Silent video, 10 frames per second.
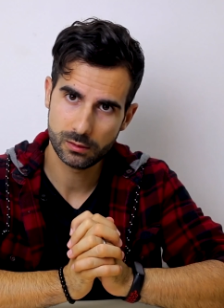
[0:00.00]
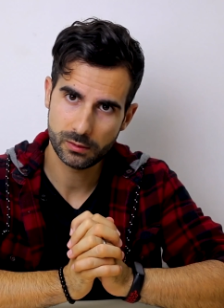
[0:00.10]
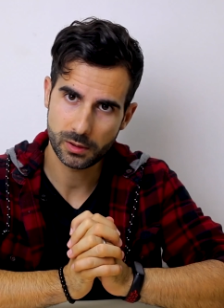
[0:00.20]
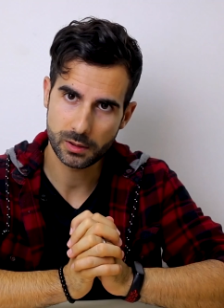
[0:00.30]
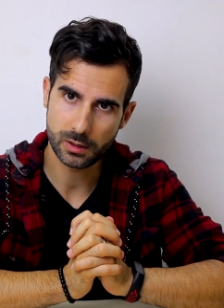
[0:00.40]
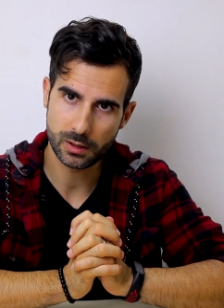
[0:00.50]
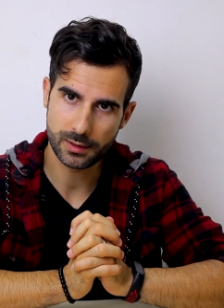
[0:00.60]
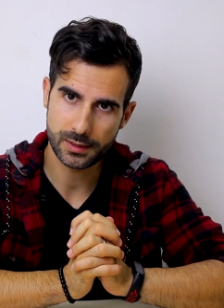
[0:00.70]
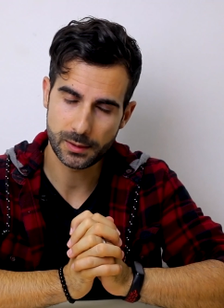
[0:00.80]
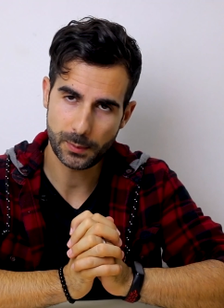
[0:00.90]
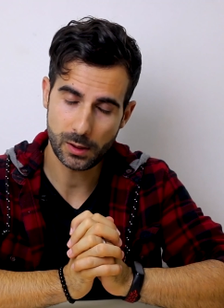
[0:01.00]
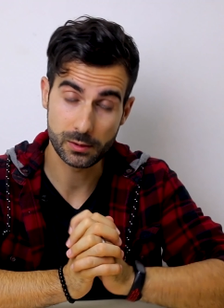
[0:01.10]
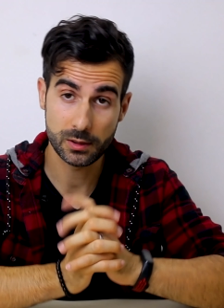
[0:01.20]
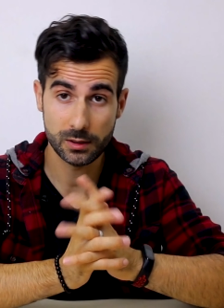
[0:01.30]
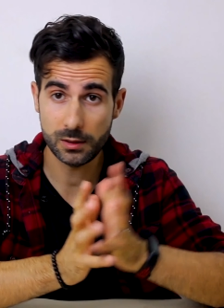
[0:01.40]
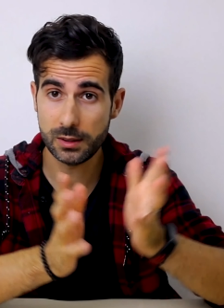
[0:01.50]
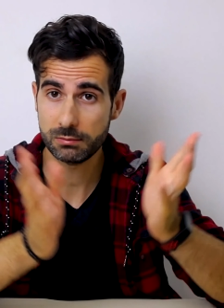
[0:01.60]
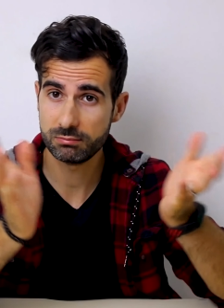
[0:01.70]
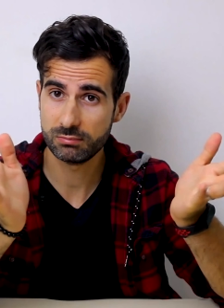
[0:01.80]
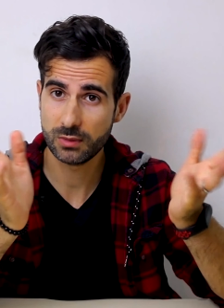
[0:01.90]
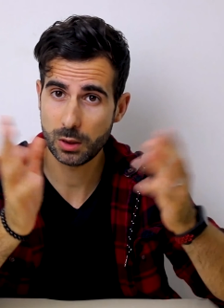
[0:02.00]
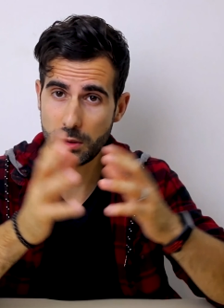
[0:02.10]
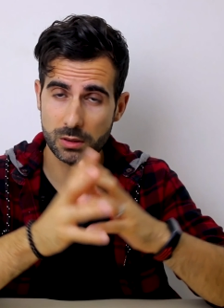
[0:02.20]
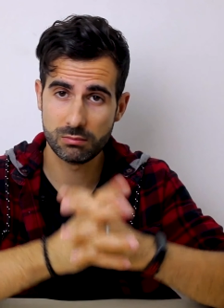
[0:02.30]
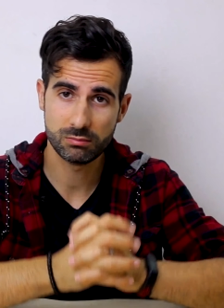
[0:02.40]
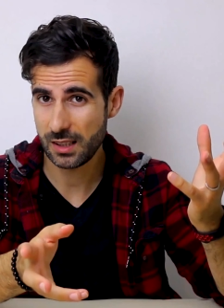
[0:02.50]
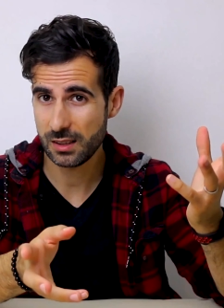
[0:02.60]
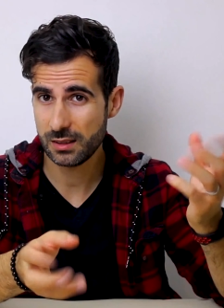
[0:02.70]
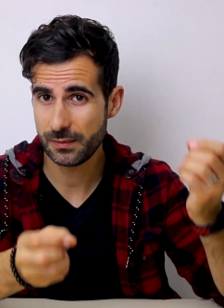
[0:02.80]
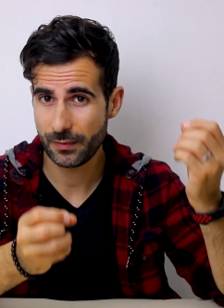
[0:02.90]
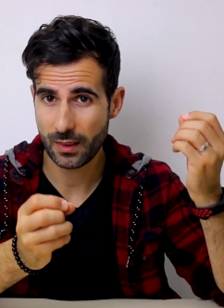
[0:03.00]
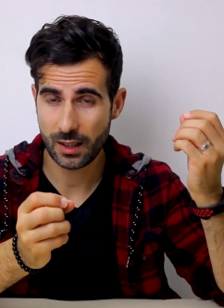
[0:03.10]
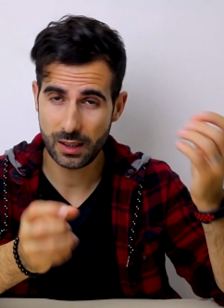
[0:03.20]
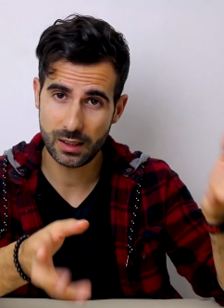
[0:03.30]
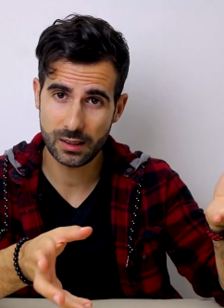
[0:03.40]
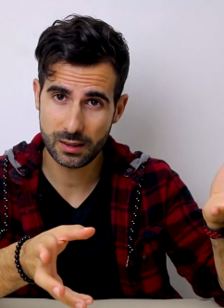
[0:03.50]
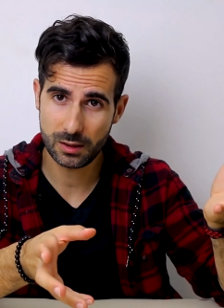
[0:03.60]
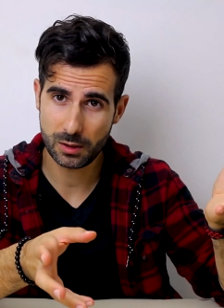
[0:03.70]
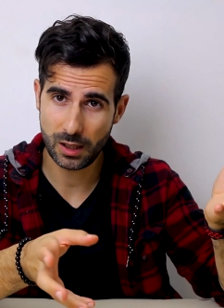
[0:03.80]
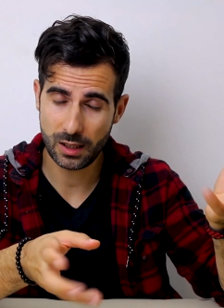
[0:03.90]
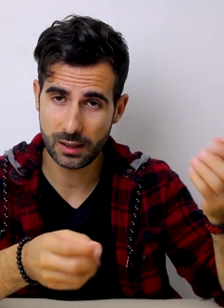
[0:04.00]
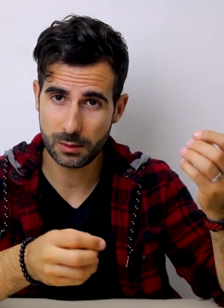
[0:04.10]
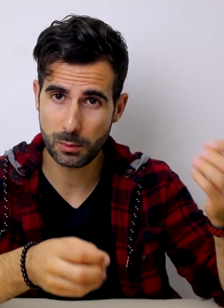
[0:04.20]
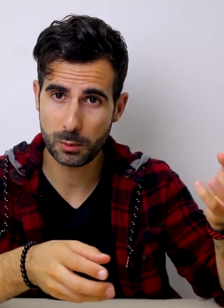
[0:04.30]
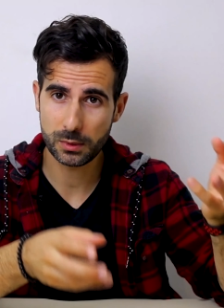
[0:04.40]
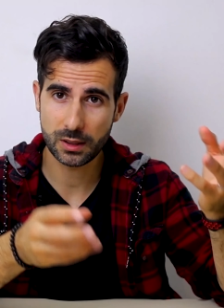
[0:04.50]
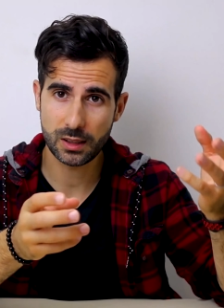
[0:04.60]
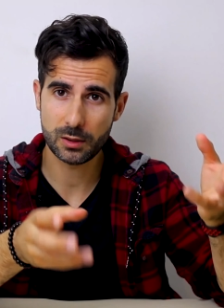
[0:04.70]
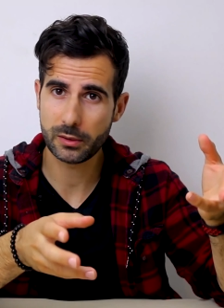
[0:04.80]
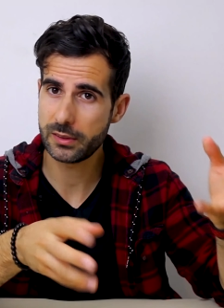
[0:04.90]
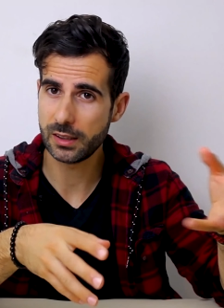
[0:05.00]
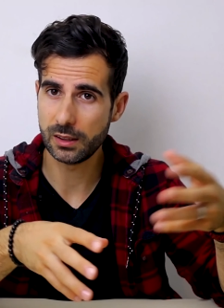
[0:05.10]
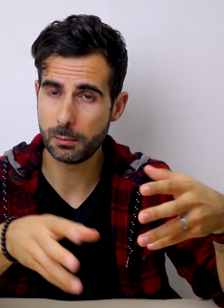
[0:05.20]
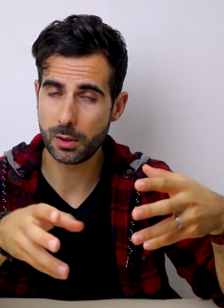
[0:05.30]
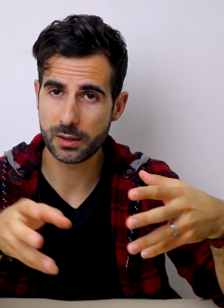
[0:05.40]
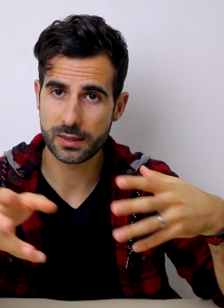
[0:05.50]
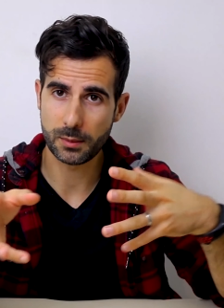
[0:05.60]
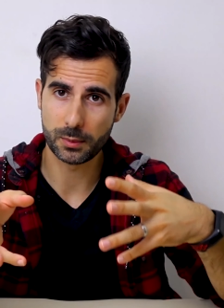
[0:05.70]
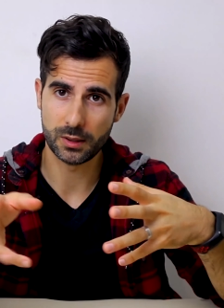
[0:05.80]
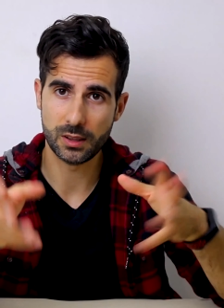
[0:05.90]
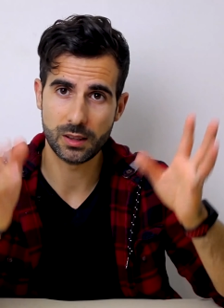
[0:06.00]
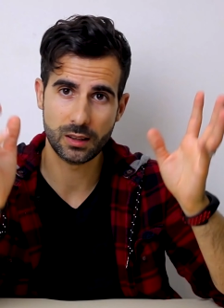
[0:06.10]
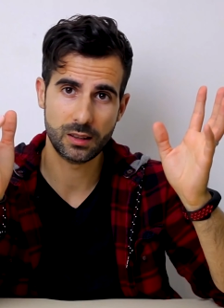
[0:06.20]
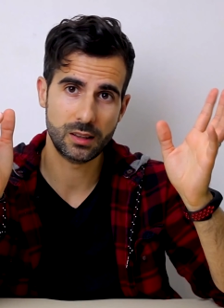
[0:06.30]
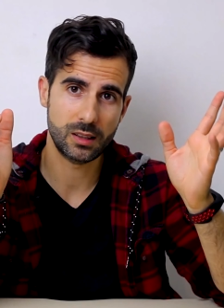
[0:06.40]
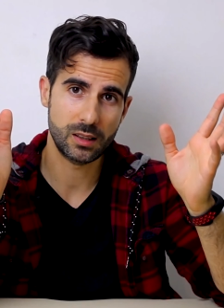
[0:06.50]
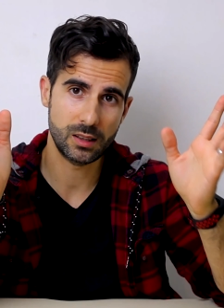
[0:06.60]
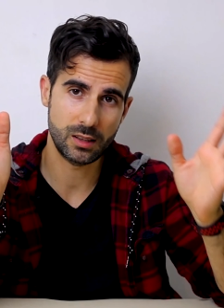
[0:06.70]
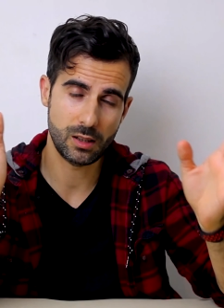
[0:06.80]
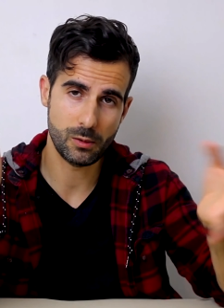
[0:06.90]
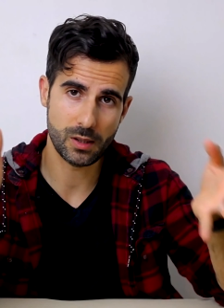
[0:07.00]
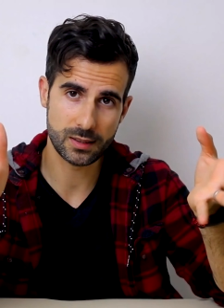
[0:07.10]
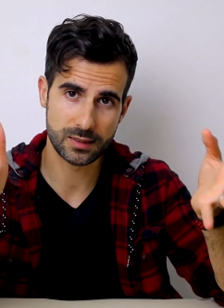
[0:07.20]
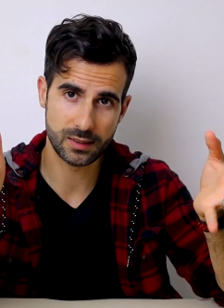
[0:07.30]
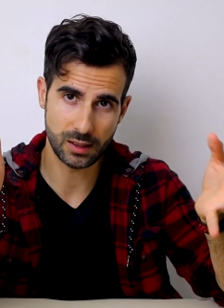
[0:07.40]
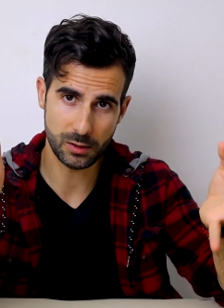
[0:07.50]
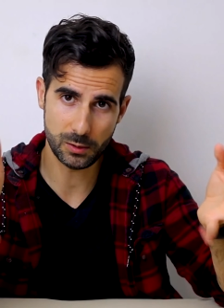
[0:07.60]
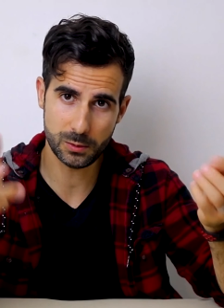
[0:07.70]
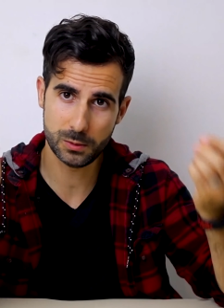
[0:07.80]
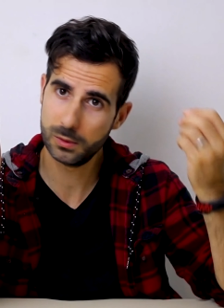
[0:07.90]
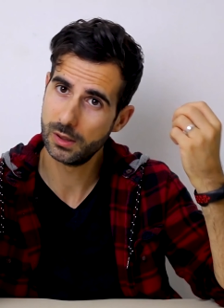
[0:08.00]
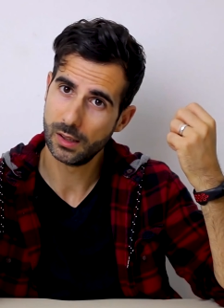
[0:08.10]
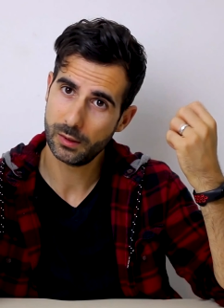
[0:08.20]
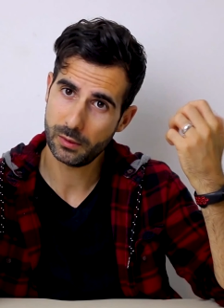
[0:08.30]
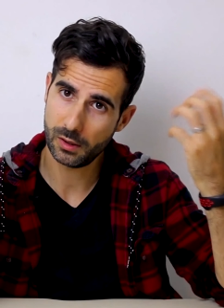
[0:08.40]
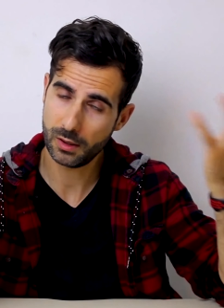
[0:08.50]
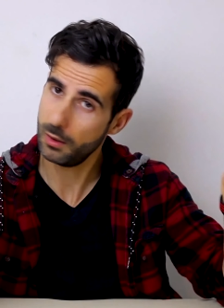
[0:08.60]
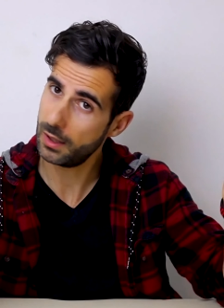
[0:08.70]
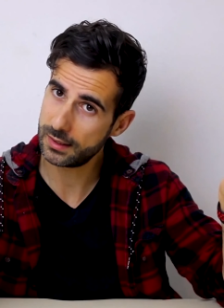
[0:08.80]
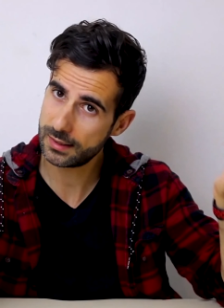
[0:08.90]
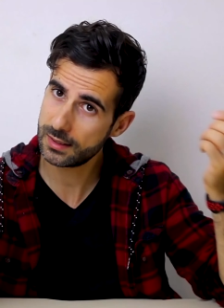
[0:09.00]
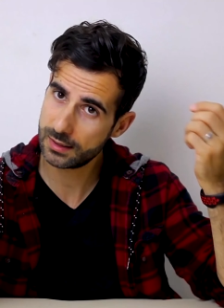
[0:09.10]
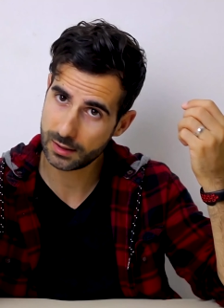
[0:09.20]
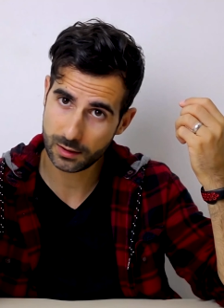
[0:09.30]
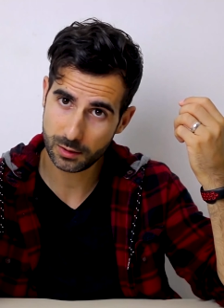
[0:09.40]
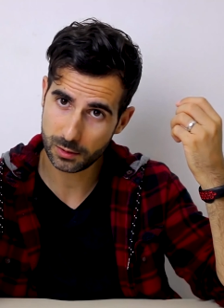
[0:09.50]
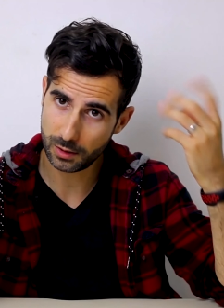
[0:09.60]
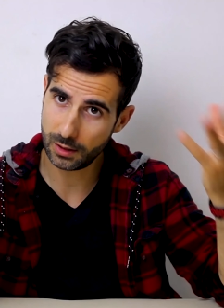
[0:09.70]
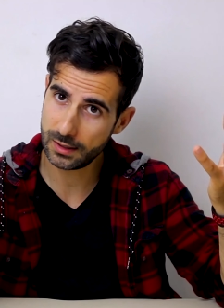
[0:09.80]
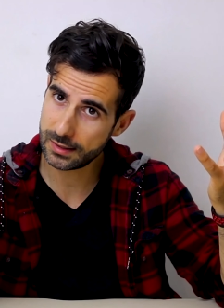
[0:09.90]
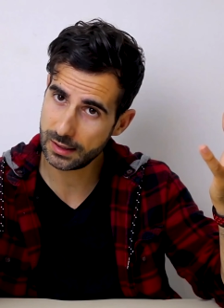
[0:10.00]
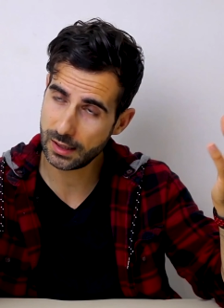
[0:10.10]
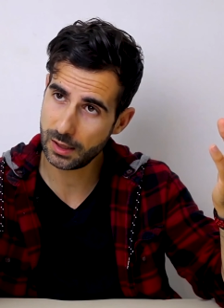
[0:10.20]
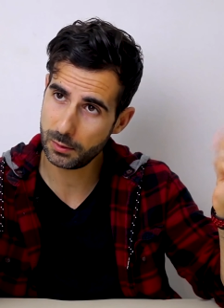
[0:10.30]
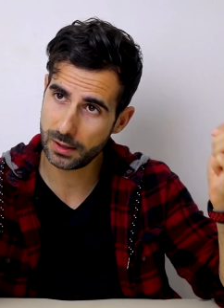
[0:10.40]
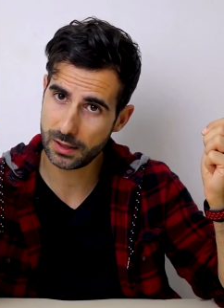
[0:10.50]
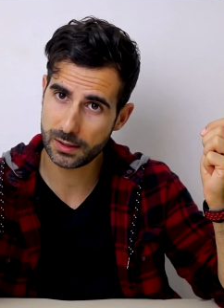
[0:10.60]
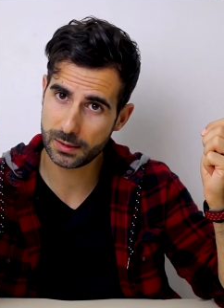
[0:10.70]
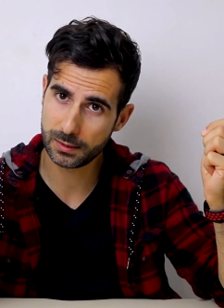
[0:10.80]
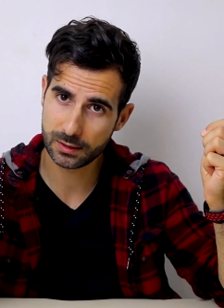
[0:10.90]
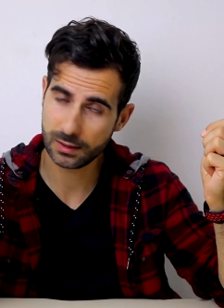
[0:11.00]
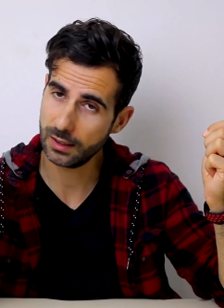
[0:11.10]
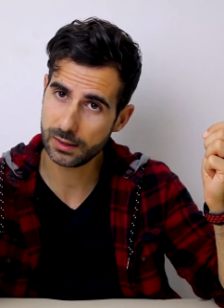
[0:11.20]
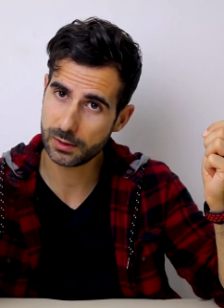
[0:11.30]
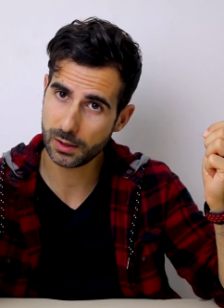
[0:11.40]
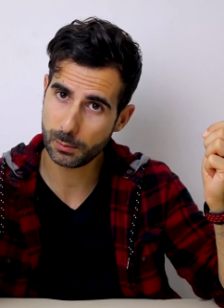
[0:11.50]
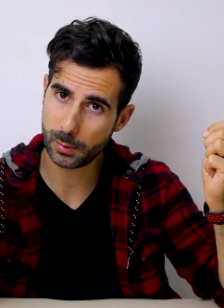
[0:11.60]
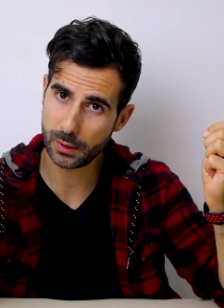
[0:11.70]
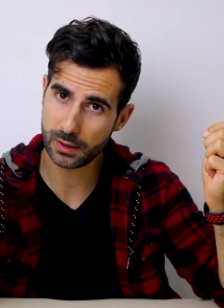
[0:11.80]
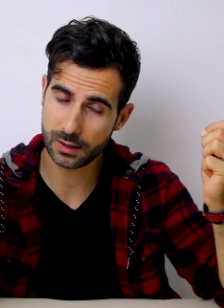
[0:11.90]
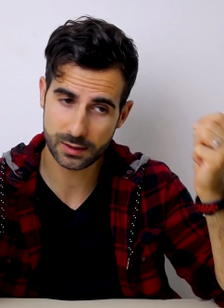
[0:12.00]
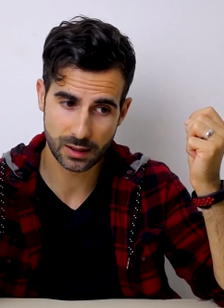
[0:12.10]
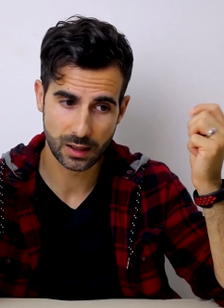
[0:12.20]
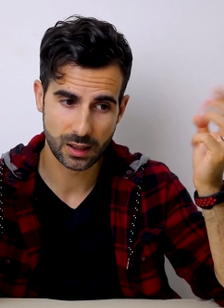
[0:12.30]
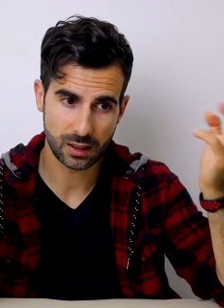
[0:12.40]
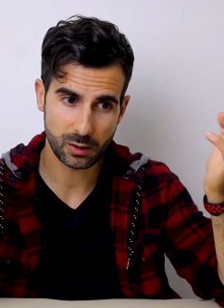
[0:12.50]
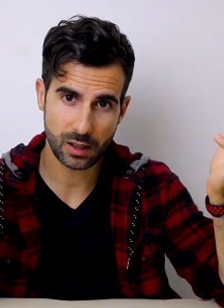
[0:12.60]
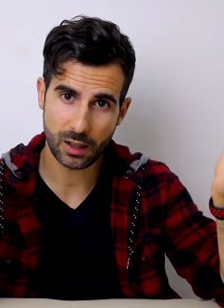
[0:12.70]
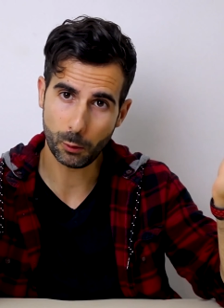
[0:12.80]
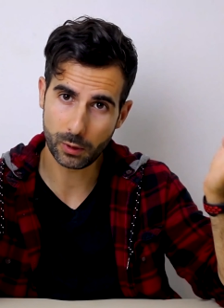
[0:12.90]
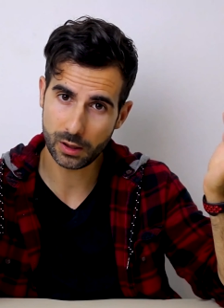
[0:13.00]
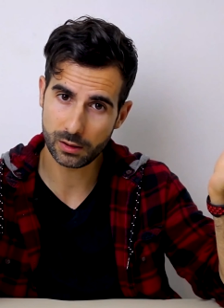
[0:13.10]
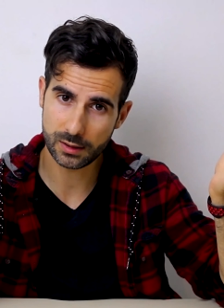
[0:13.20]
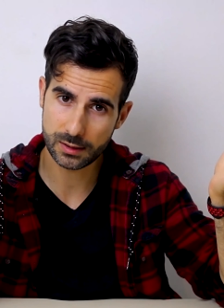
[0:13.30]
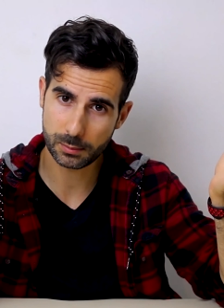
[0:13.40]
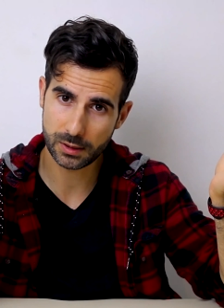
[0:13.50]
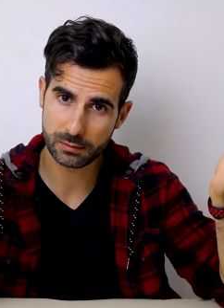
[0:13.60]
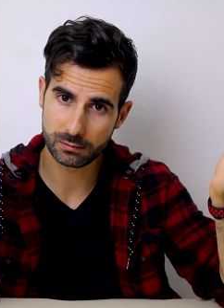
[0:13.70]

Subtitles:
for £36. It's a good deal. In the UK at the moment they don't sell the box separately. In US they do. If you're in US, you're always lucky with this electronic products. In UK we're always a bit